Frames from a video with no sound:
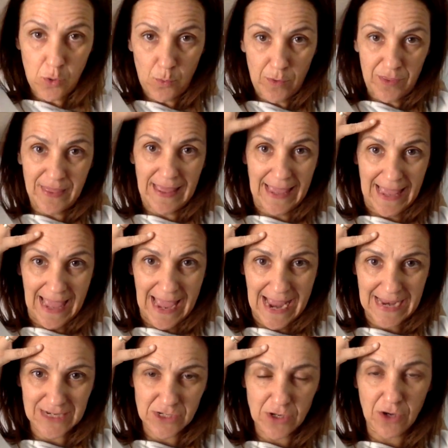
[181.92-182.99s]
with the
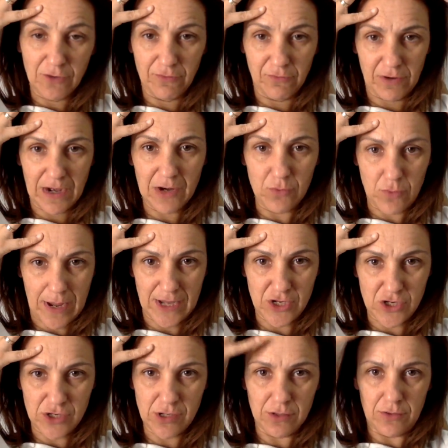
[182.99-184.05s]
hat of
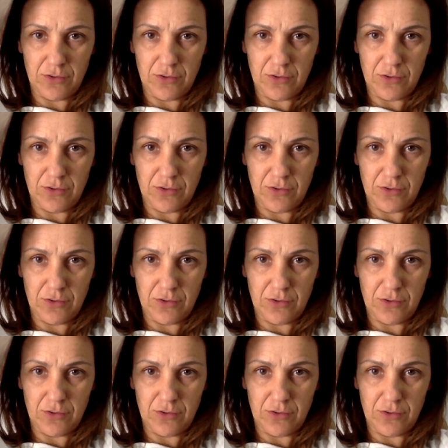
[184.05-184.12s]
graduation,